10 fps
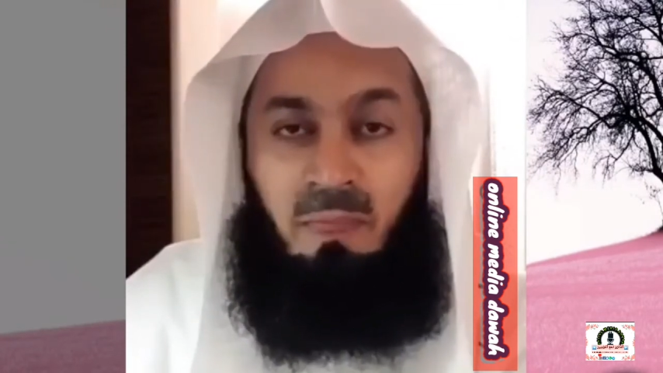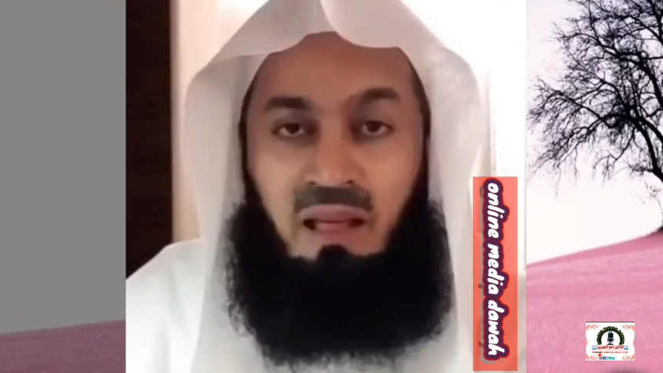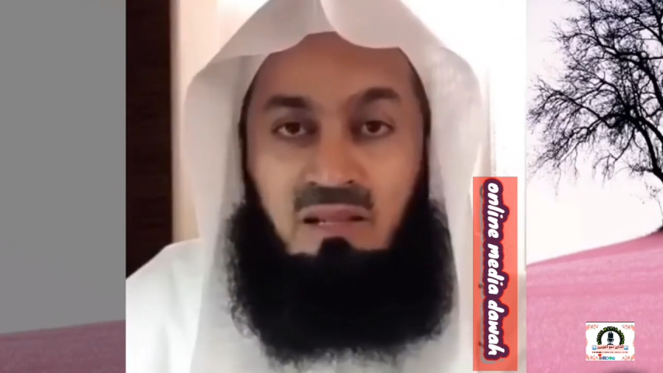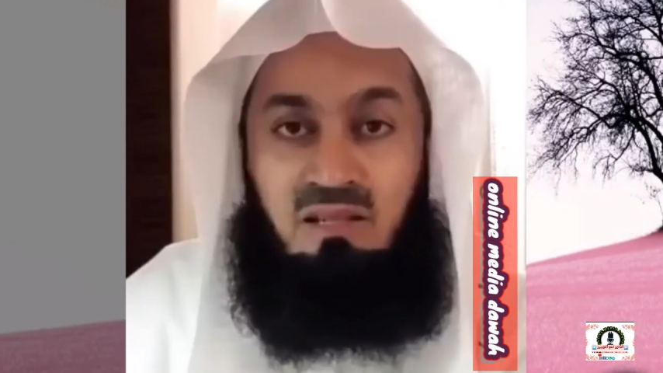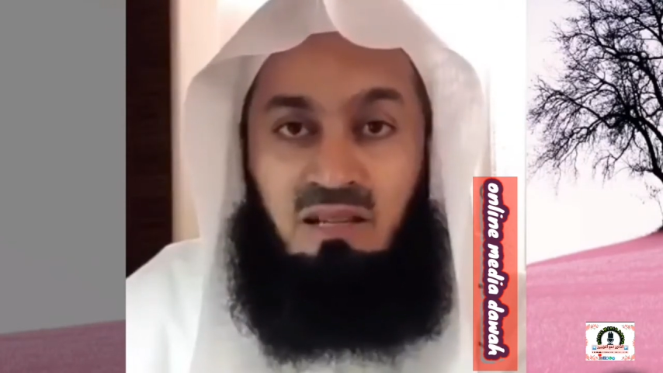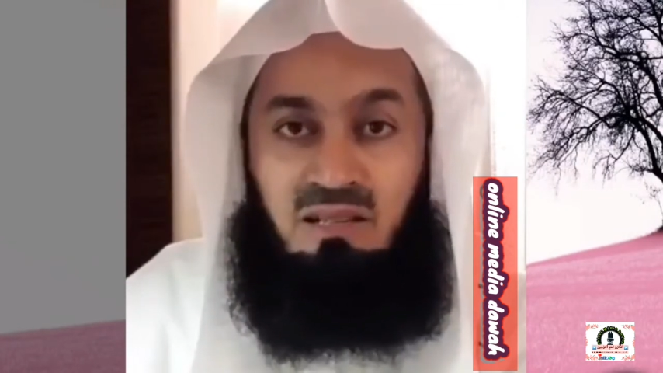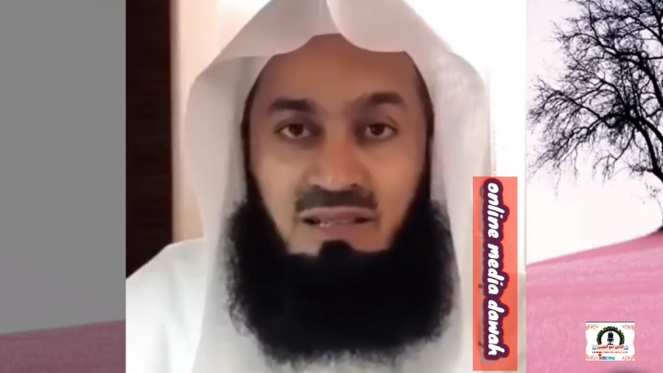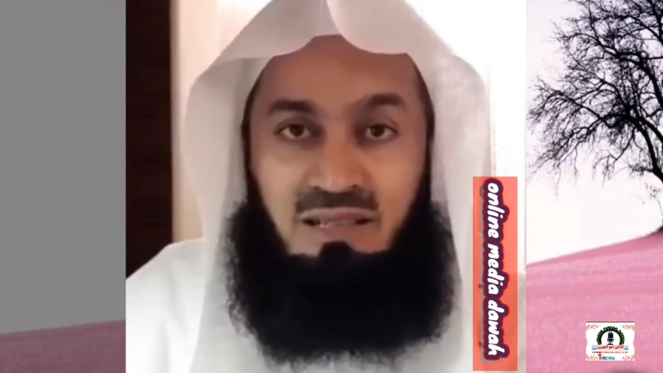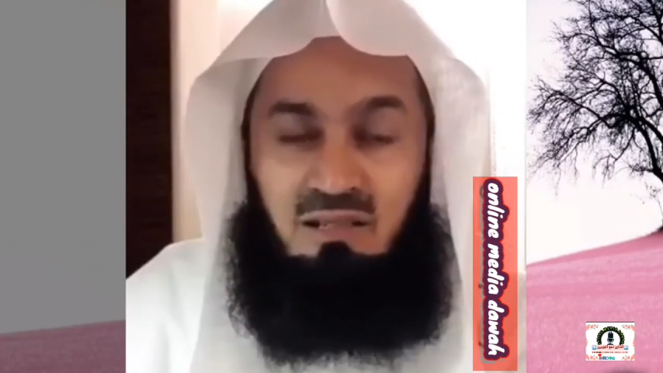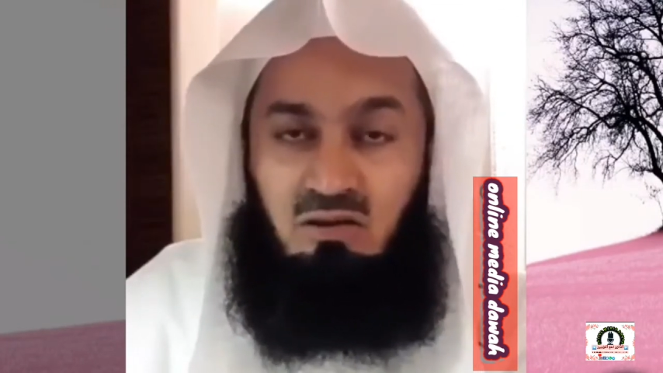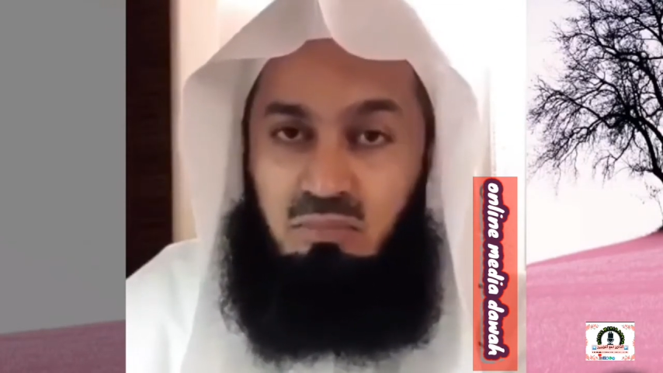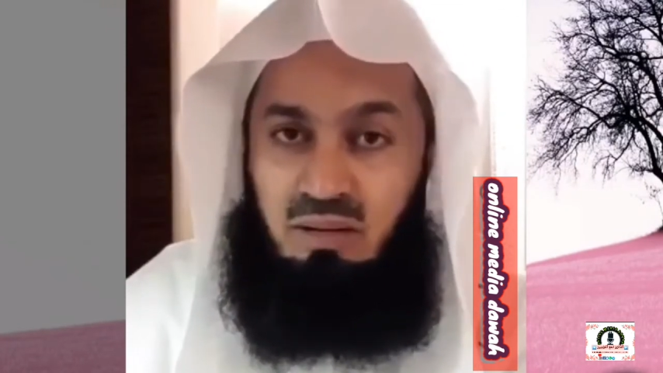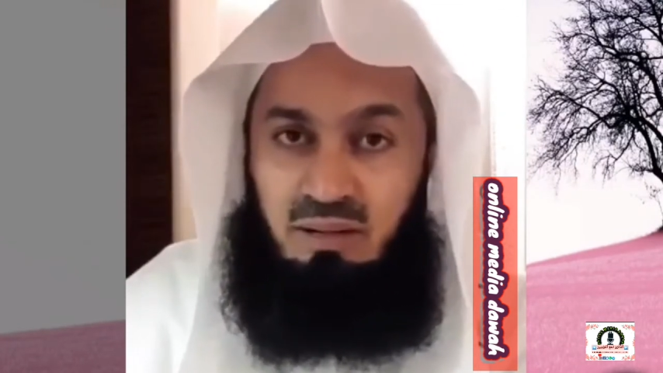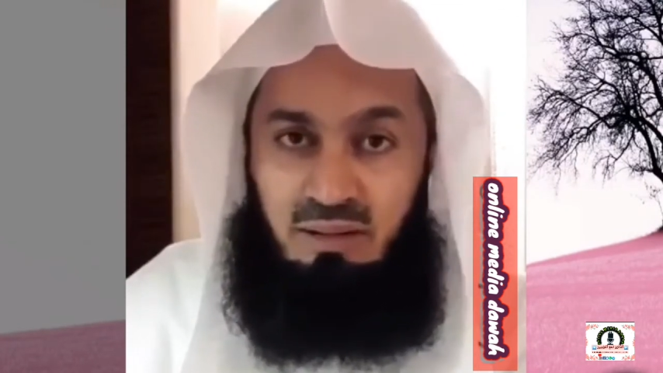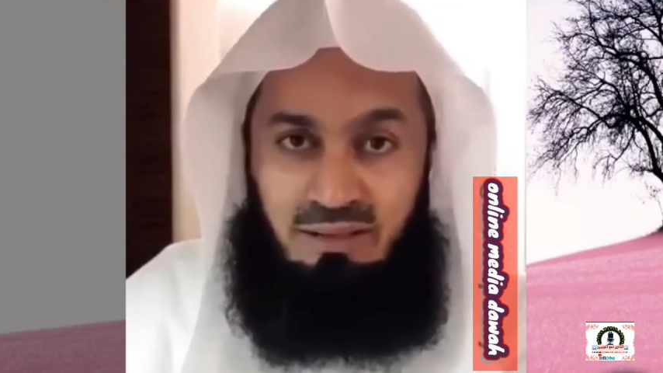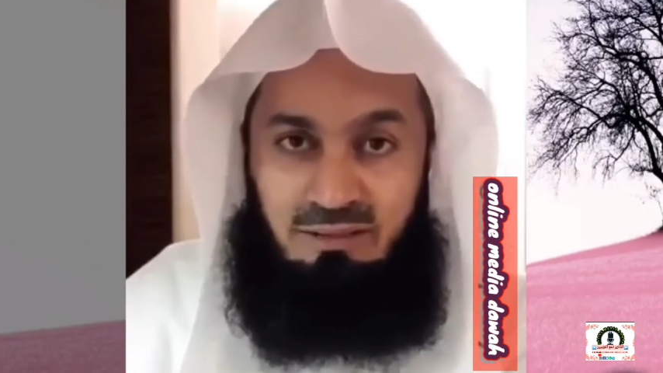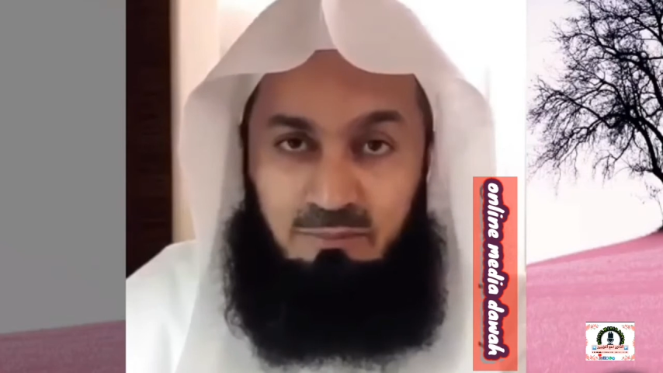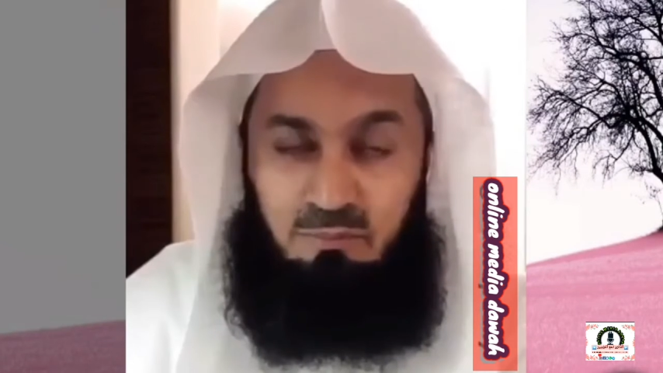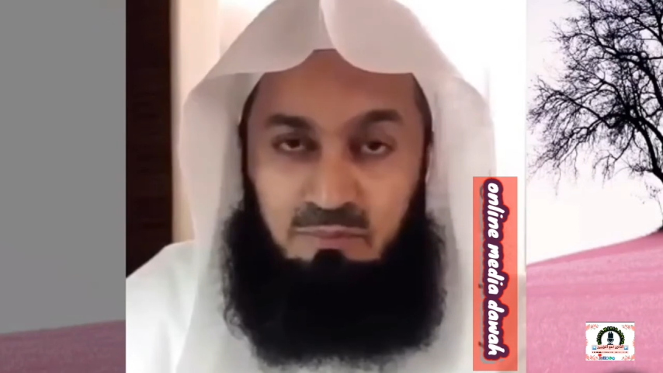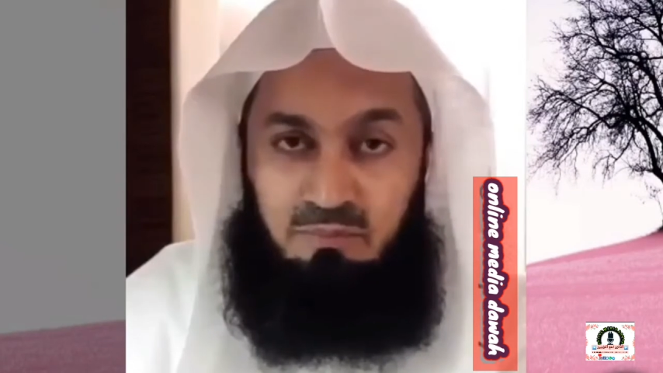Suddenly, subhanAllah,
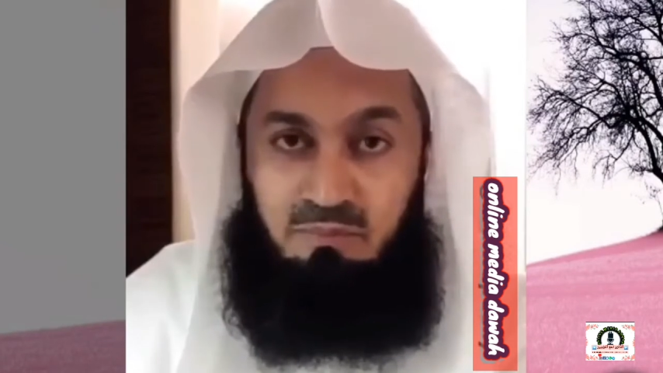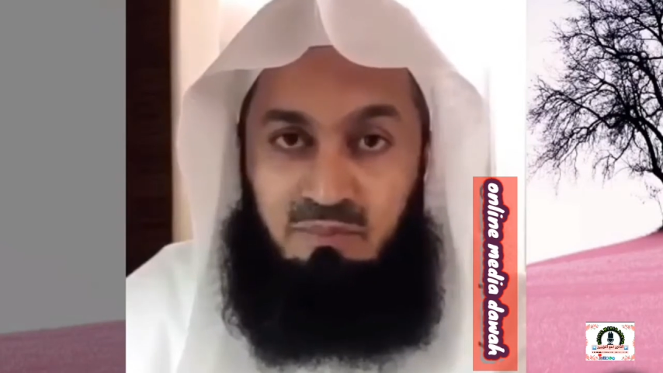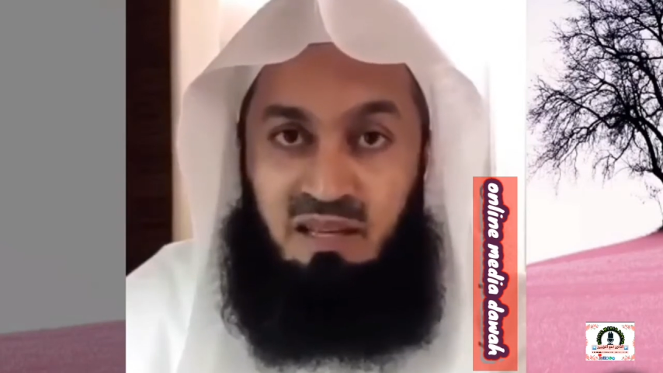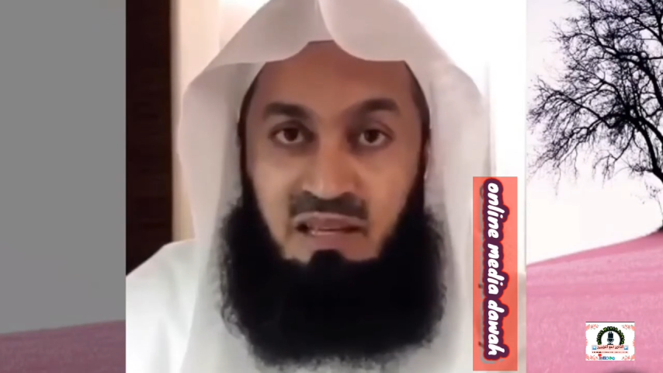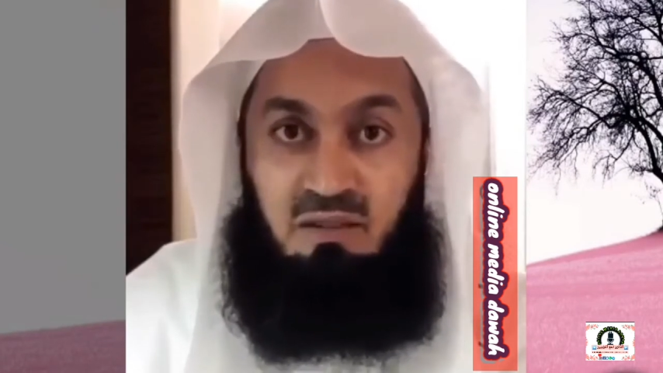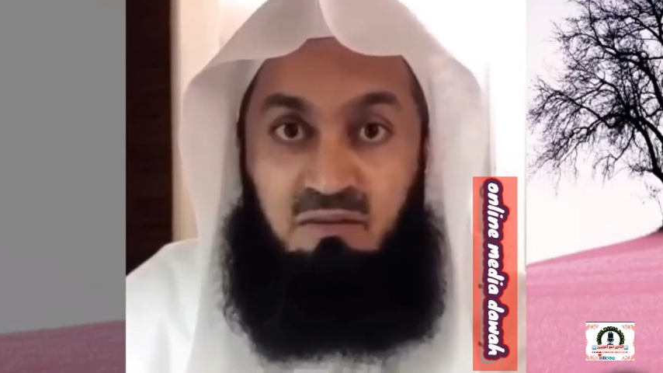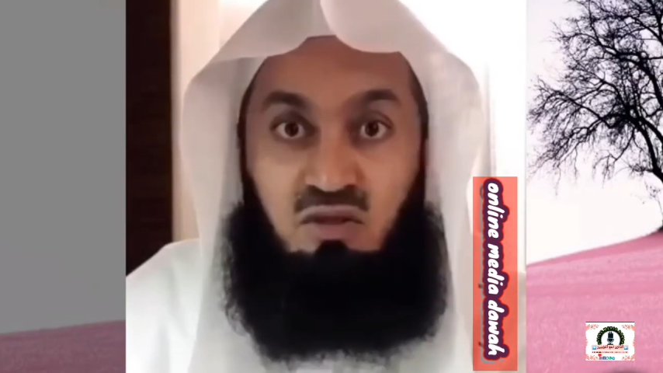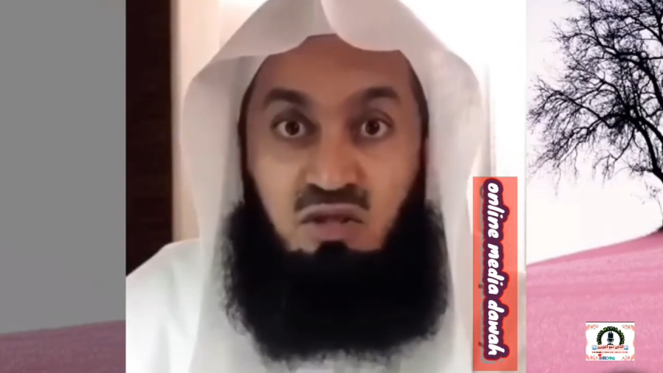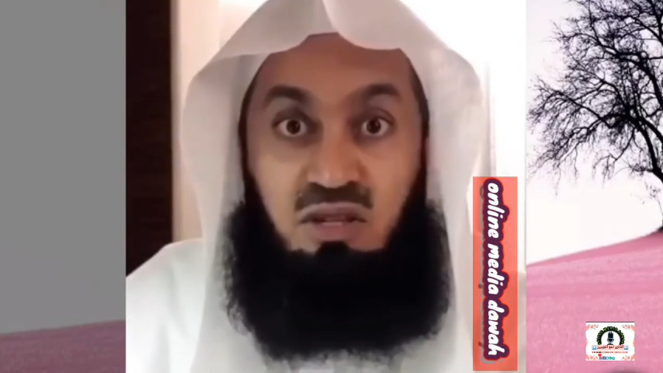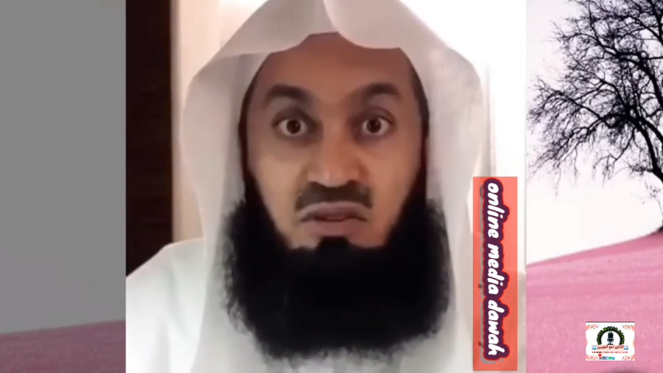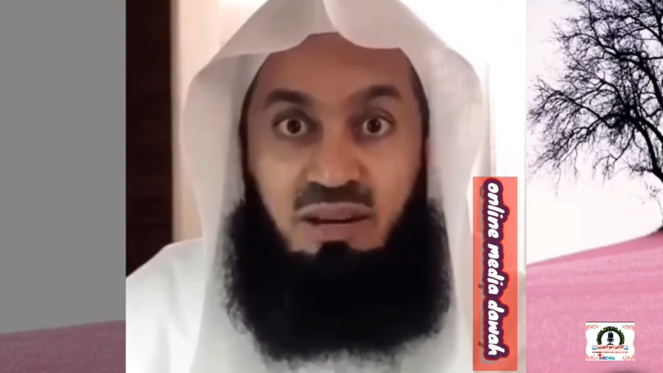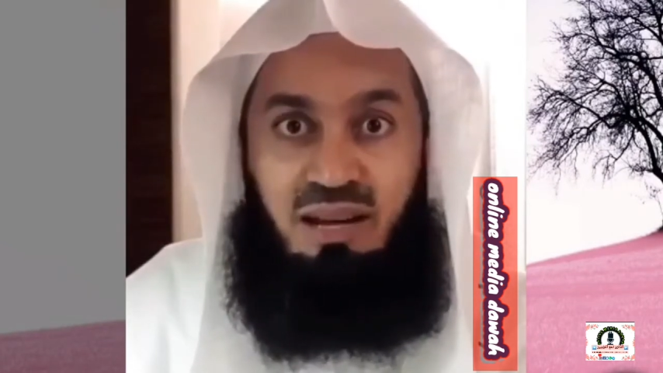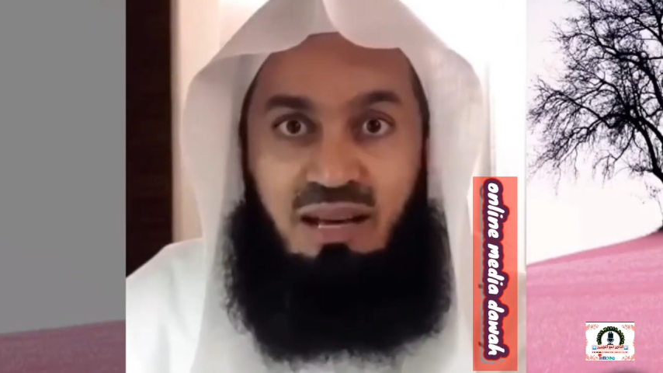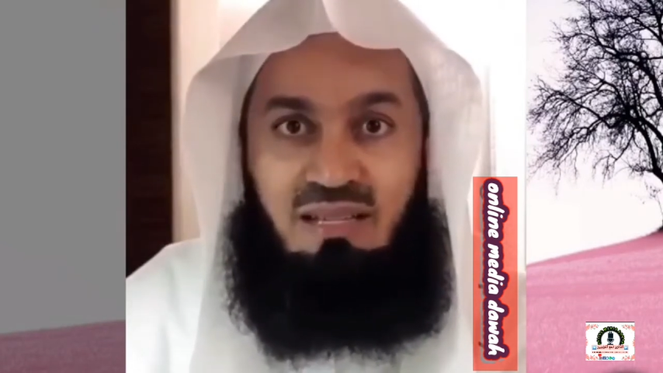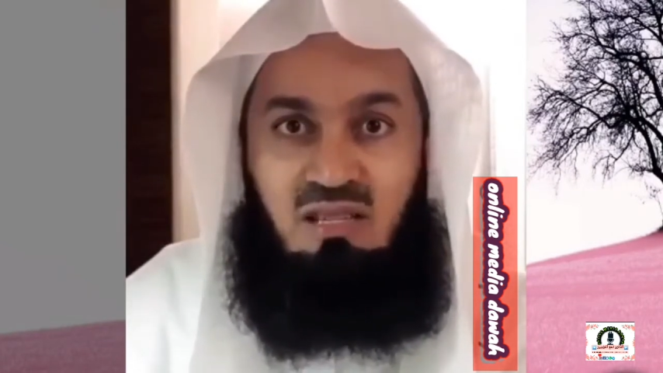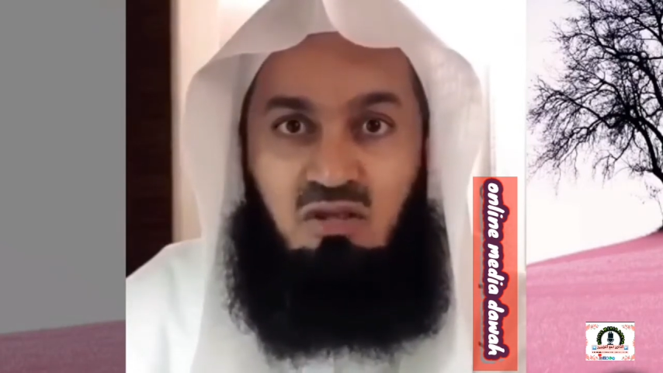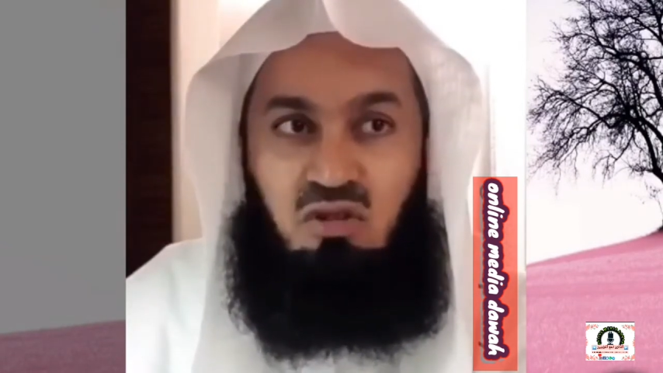if she realizes,